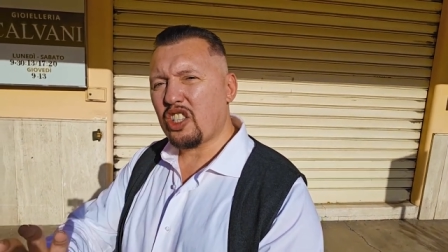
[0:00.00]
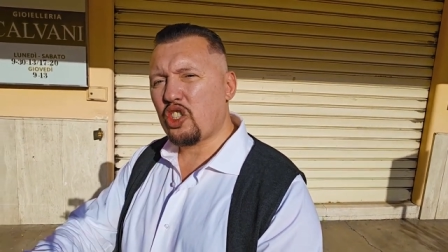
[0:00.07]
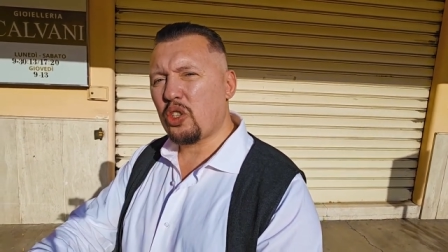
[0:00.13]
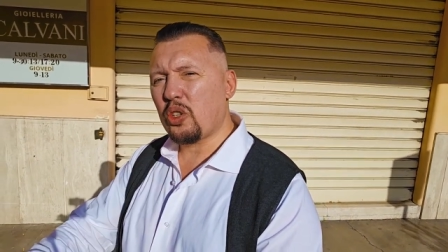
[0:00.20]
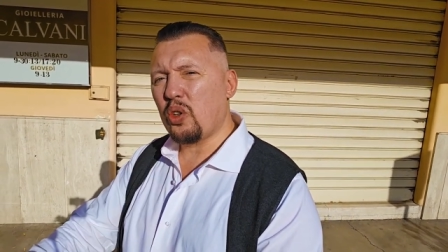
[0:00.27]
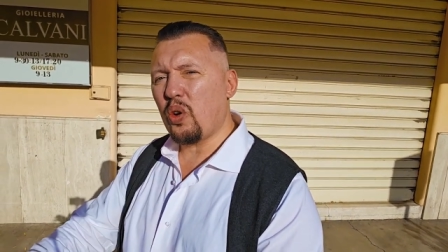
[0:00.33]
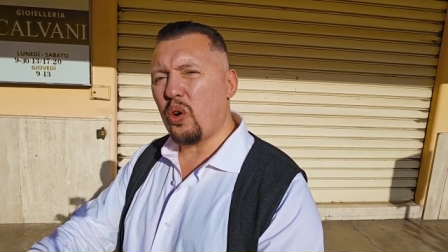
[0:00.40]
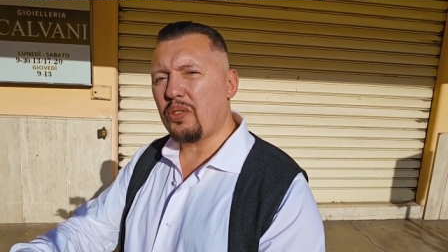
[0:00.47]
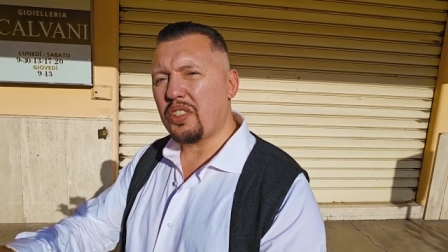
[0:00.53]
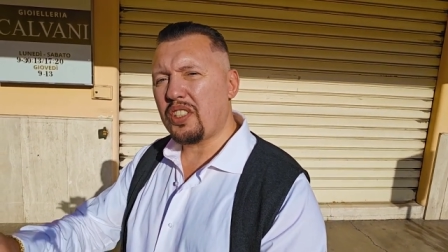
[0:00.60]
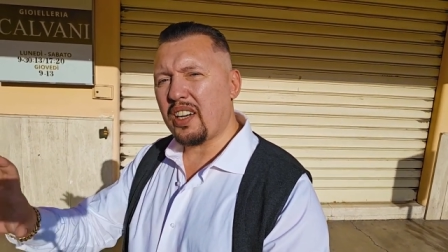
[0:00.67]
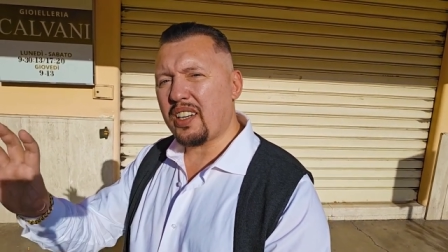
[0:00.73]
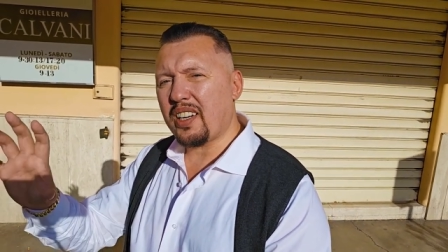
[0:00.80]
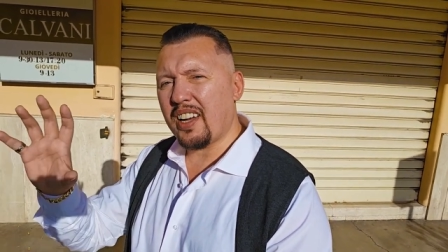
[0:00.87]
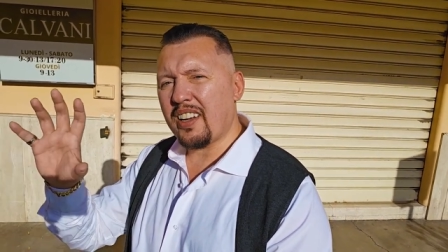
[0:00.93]
All
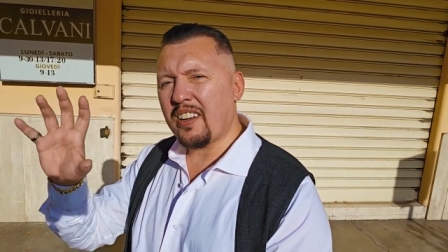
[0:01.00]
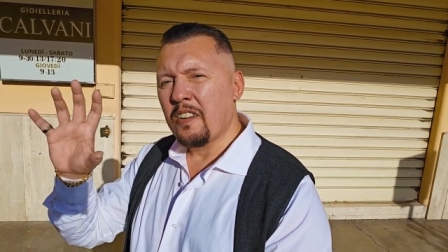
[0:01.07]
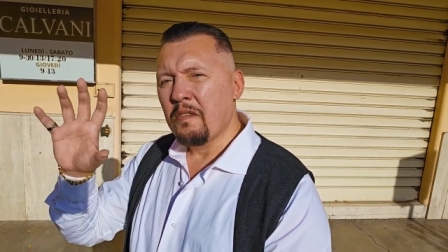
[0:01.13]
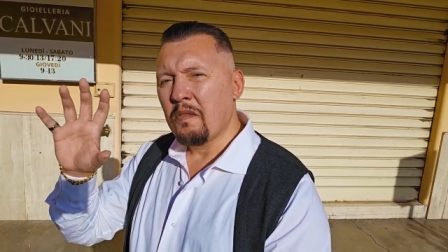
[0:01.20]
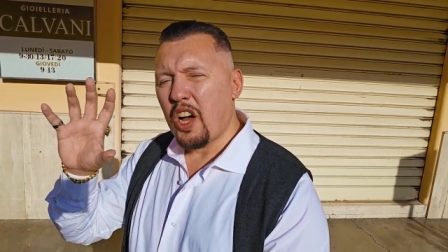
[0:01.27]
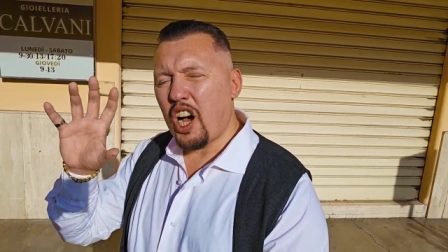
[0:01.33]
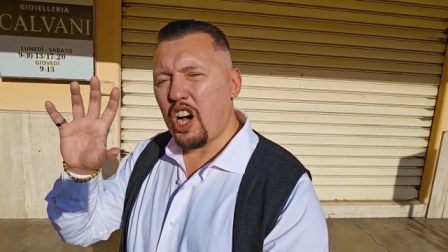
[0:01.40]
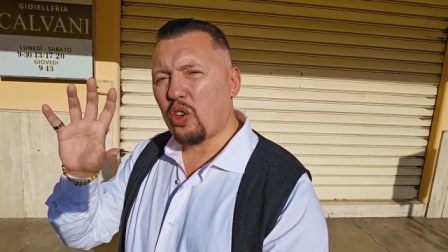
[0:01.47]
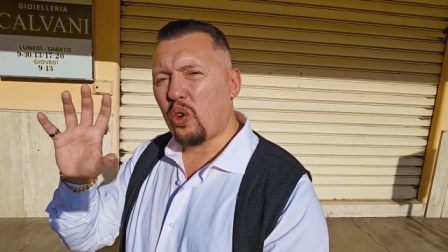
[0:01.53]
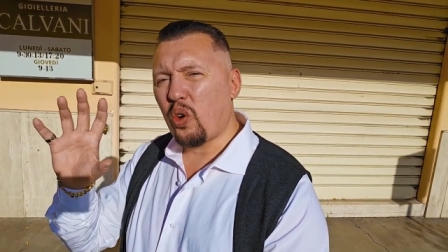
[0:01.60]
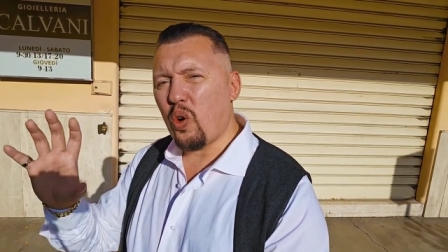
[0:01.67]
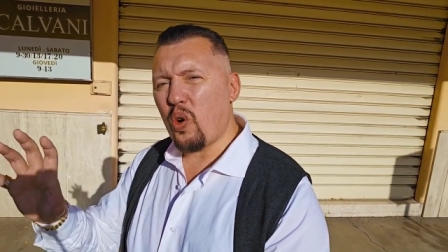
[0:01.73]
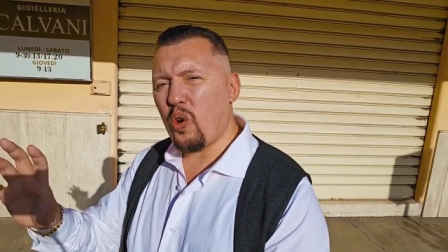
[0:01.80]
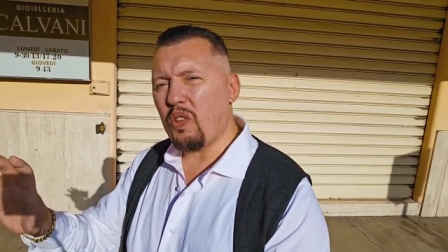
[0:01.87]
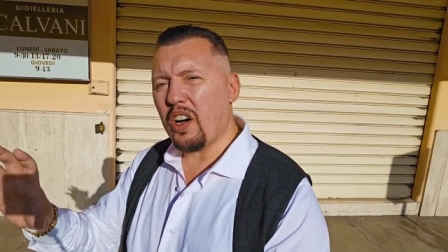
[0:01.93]
sickness and
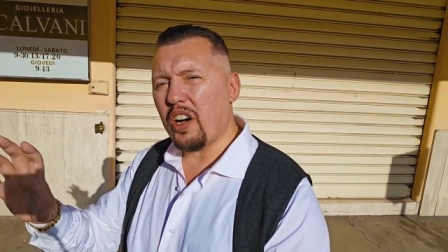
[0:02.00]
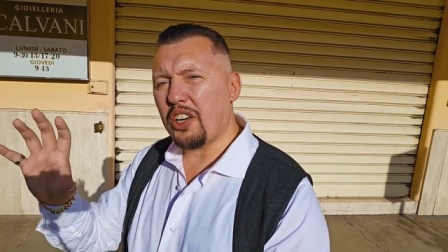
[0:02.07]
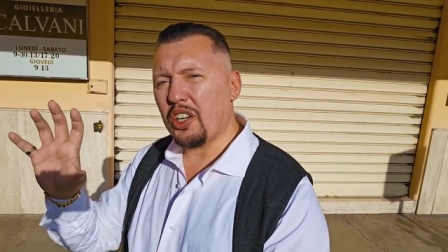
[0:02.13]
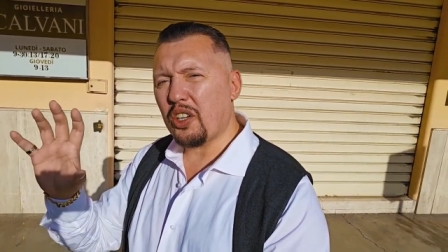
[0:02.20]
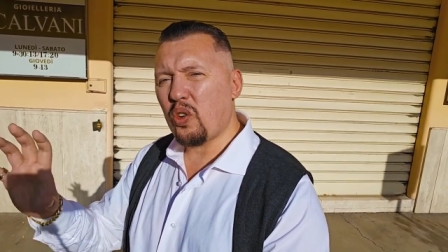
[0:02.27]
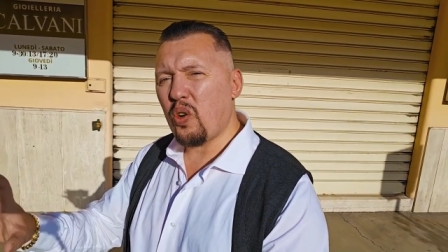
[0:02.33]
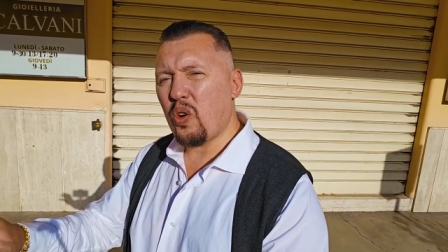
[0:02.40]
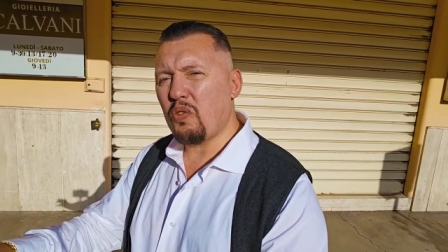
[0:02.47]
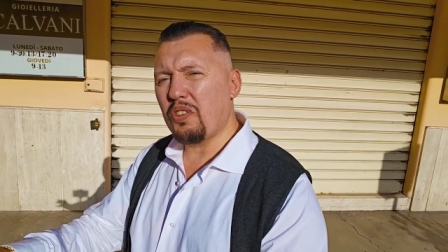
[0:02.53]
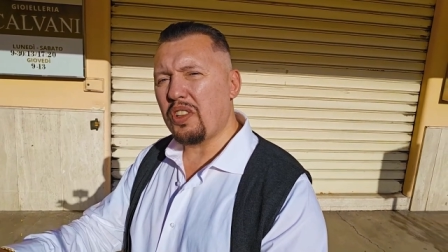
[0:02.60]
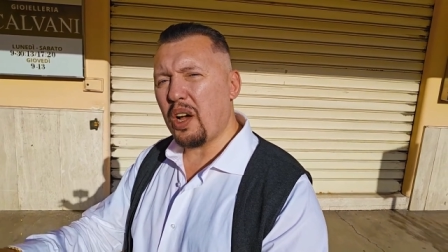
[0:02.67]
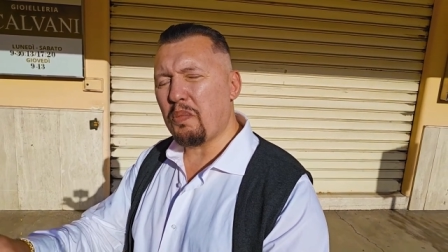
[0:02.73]
illness will go away.